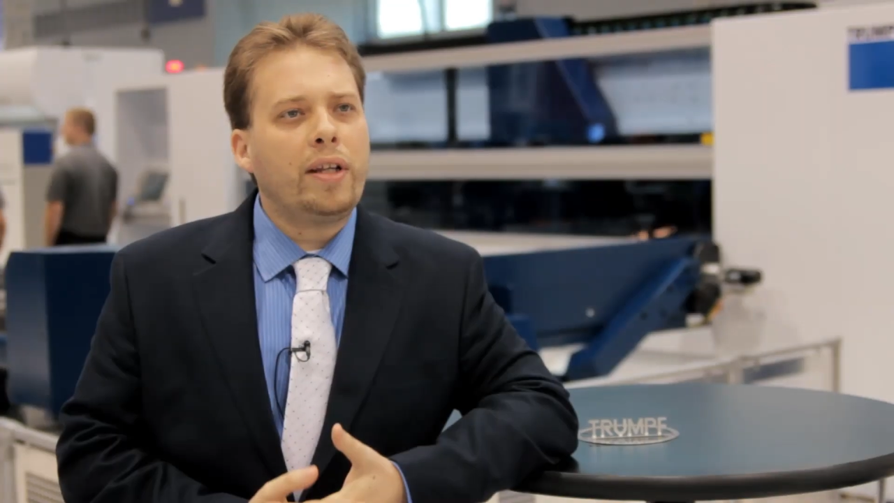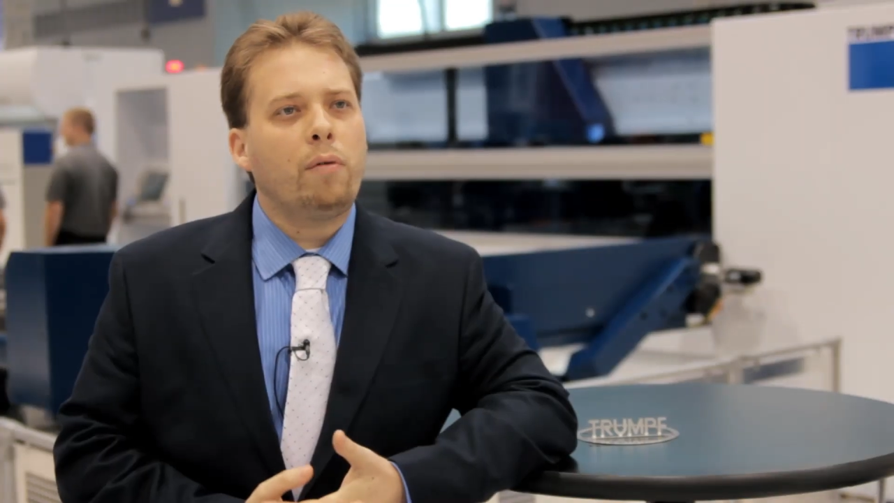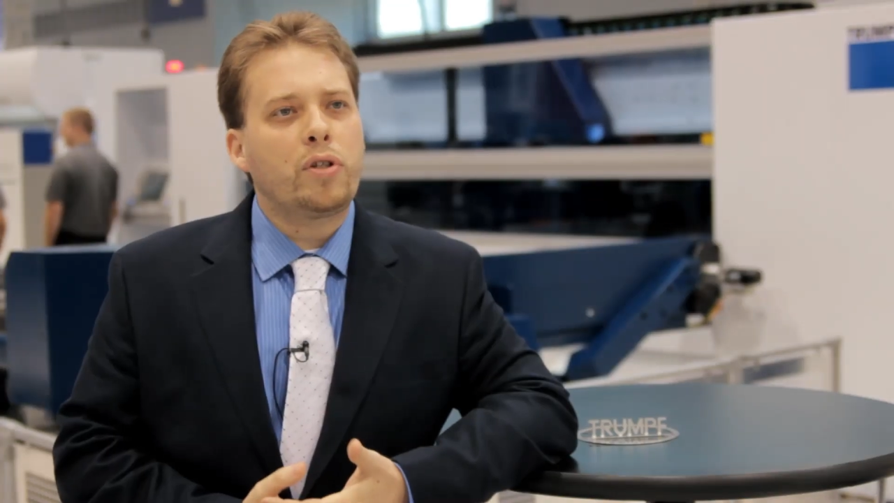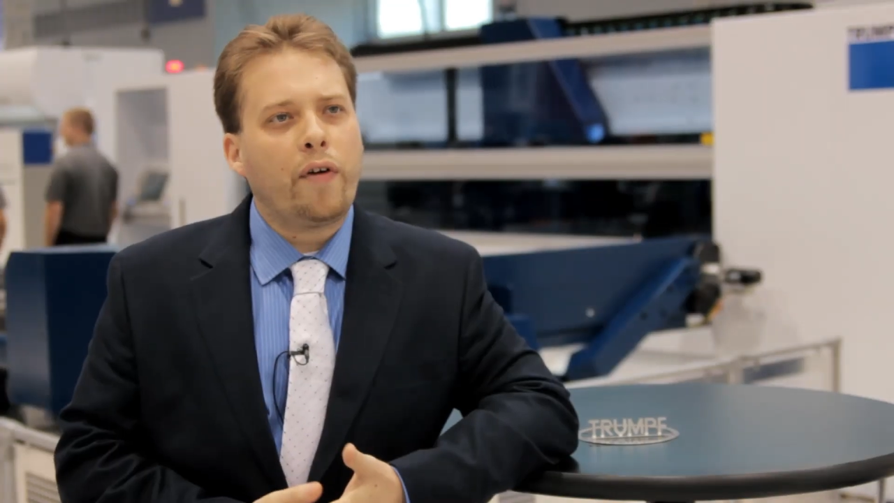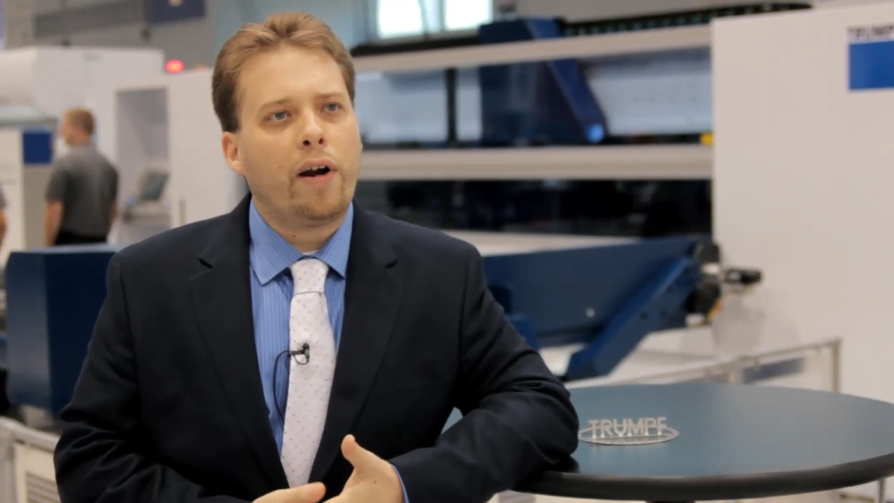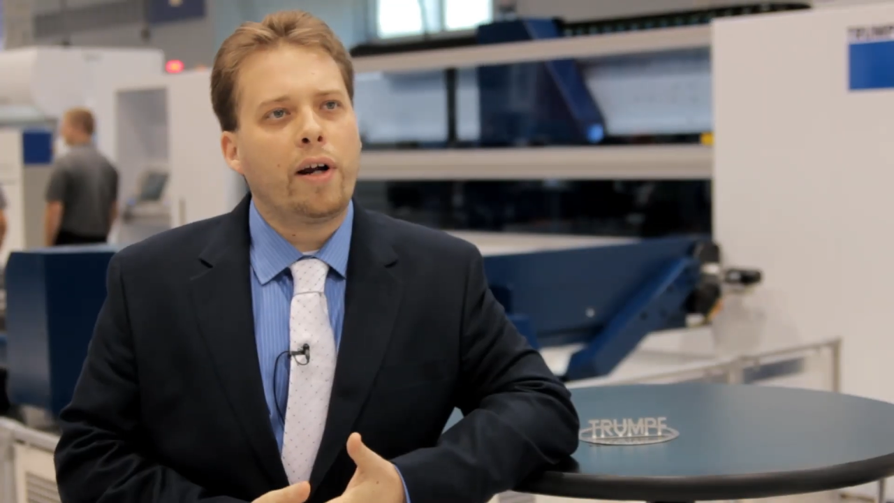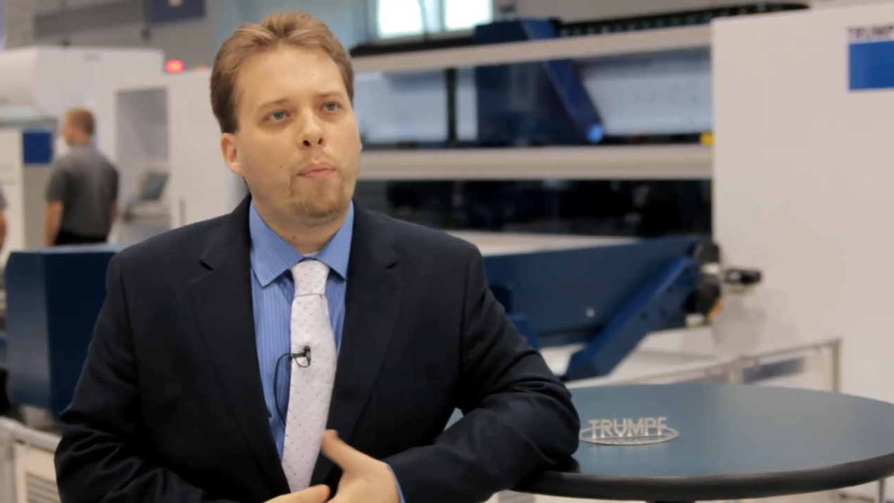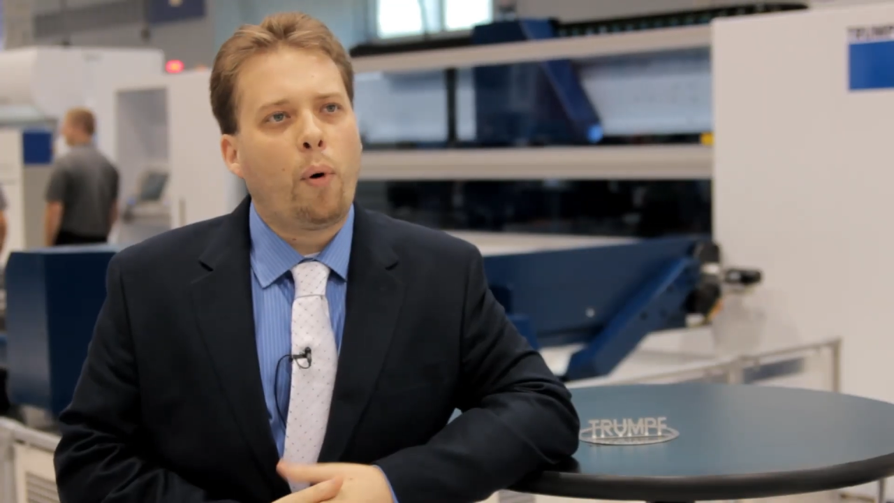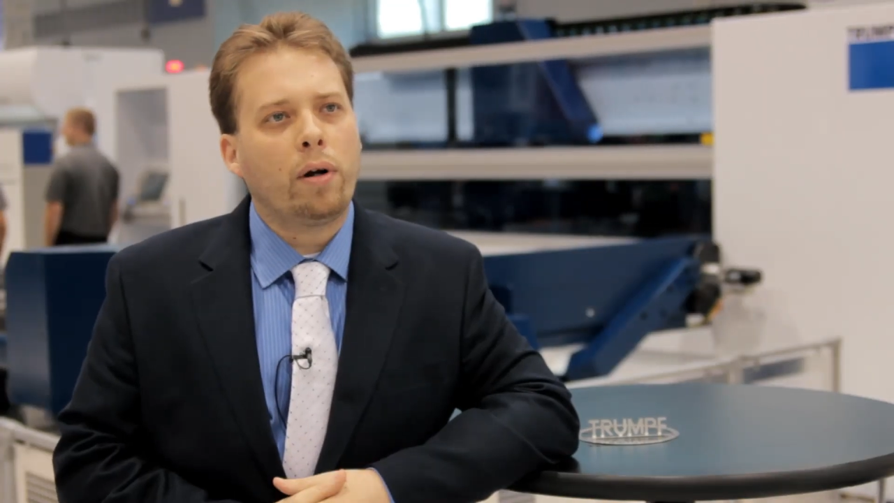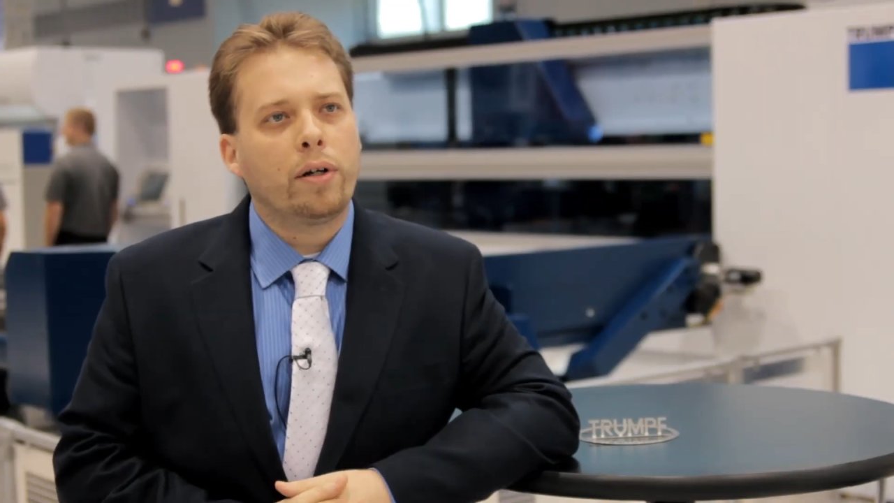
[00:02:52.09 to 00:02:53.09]
that was very
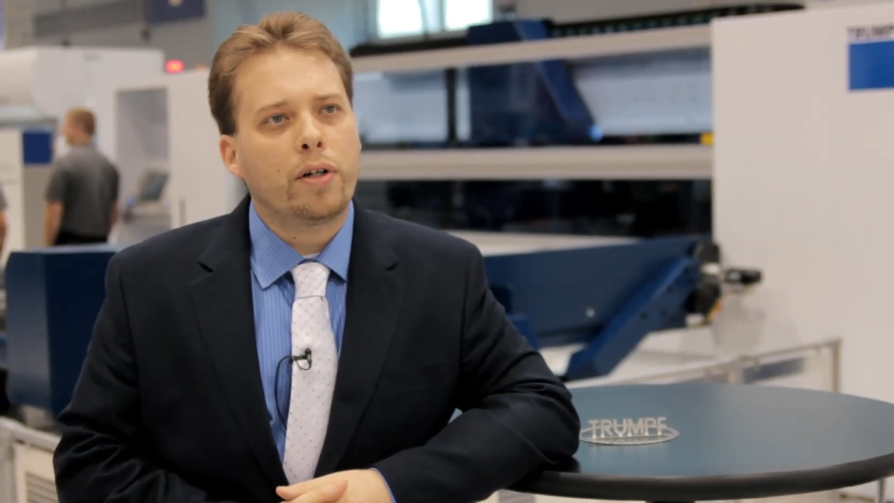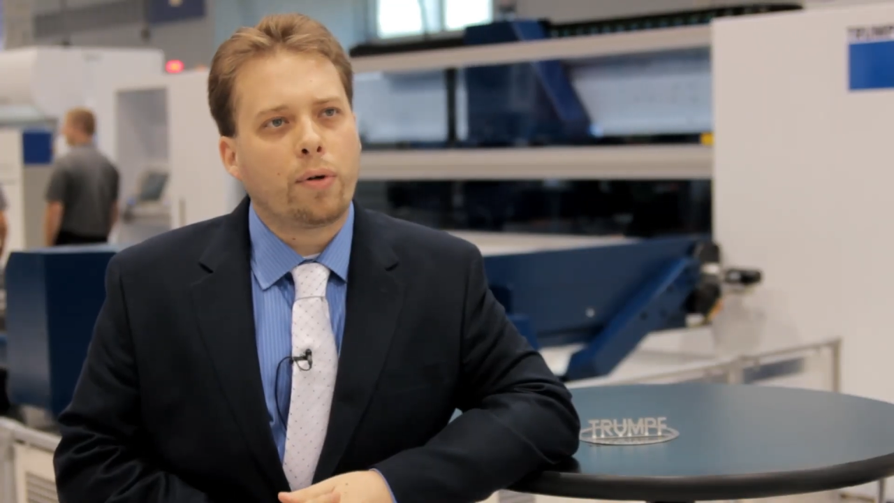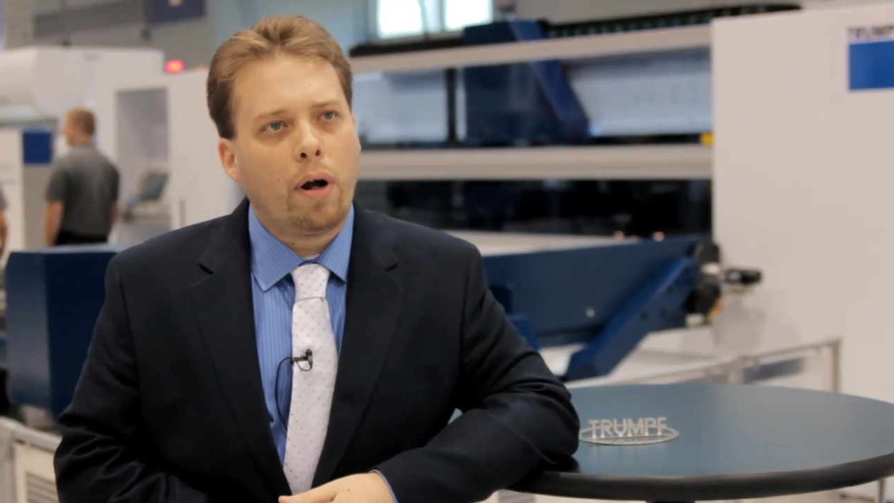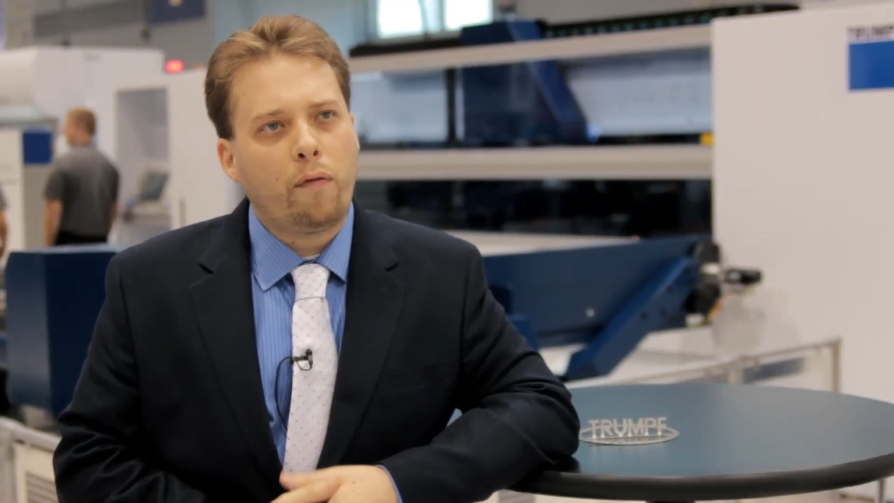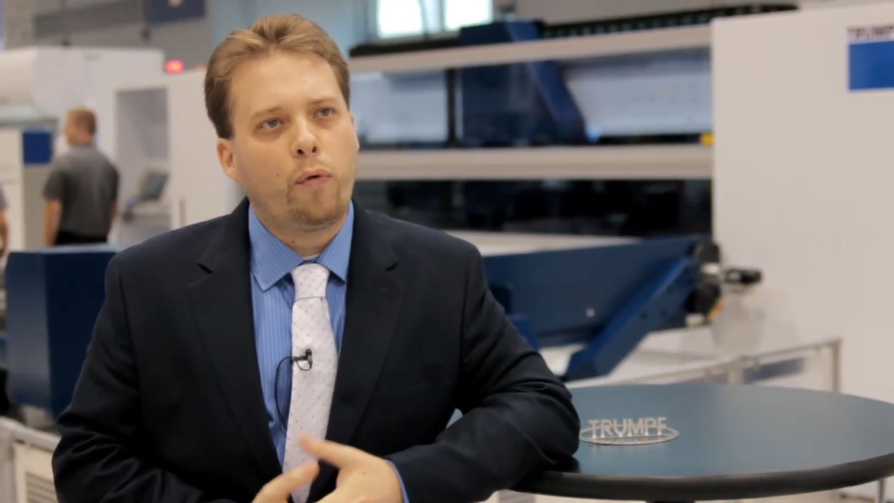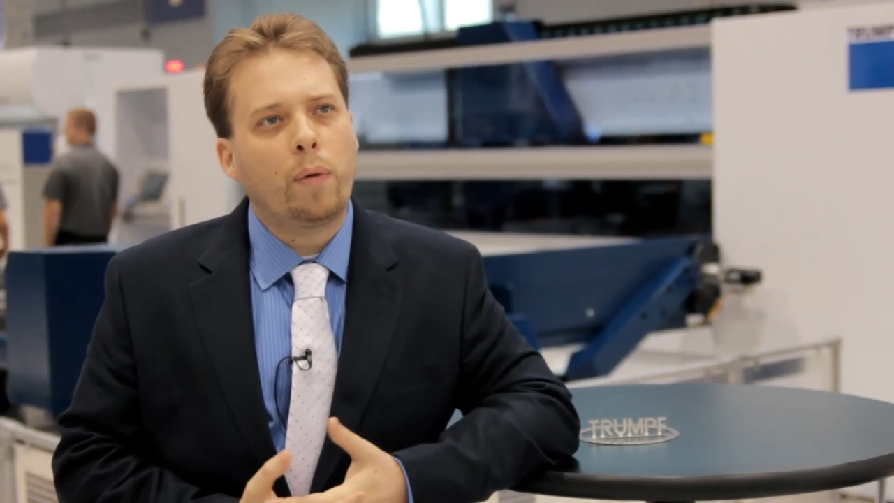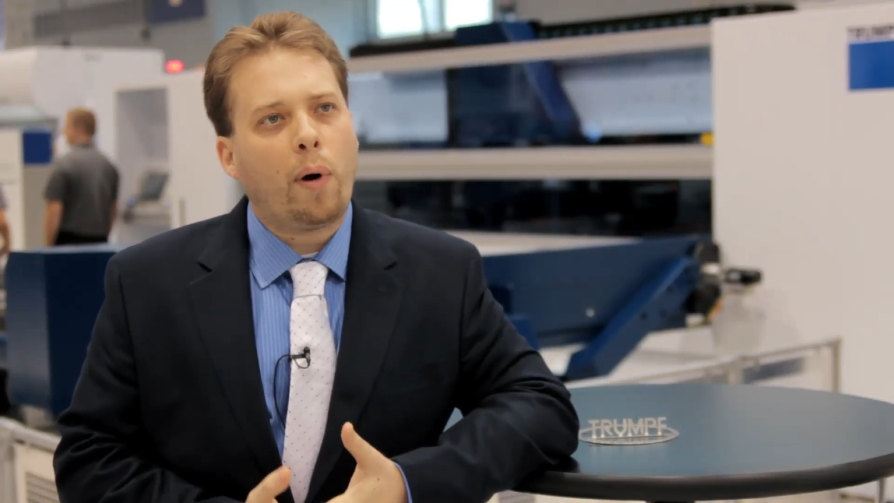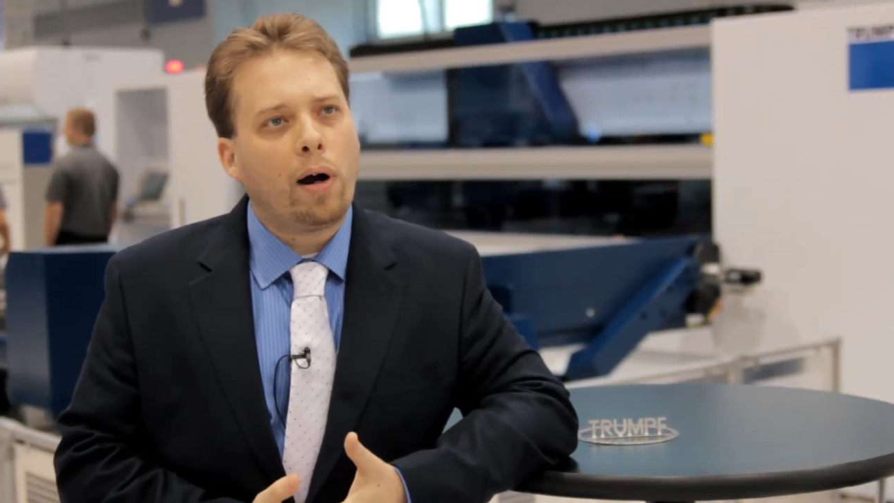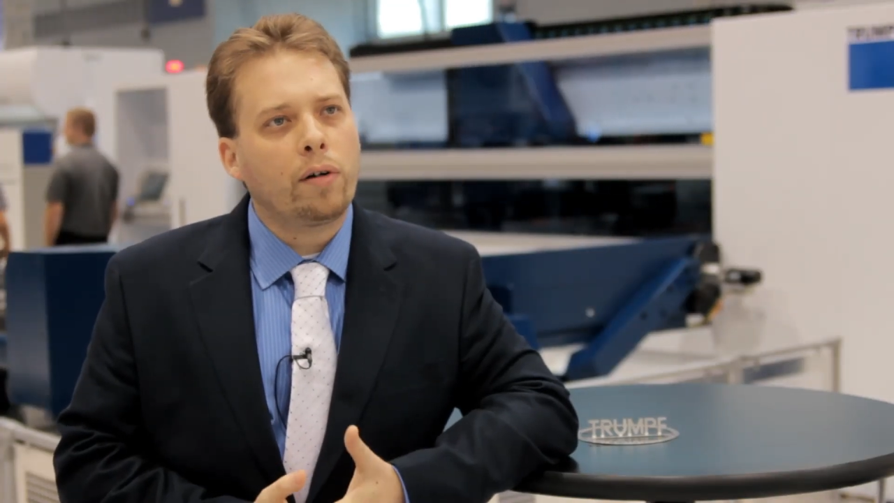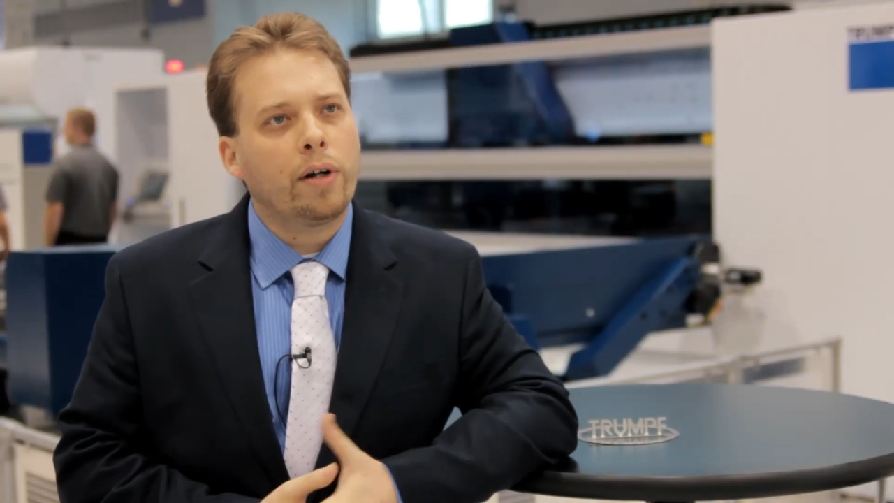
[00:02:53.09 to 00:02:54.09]
important to TRUMPF when
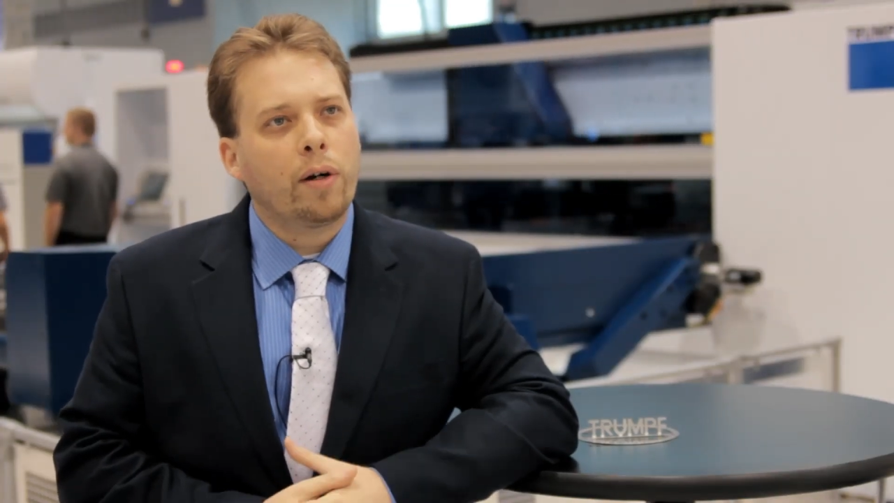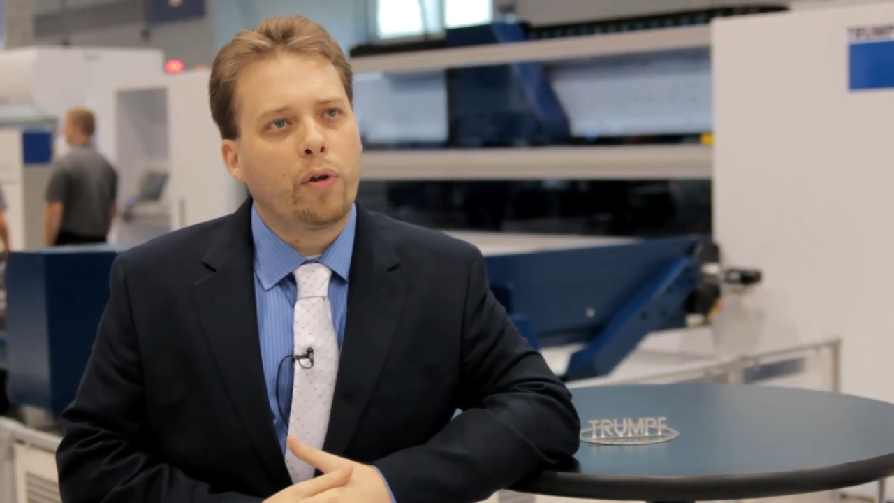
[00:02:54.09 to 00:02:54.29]
partnering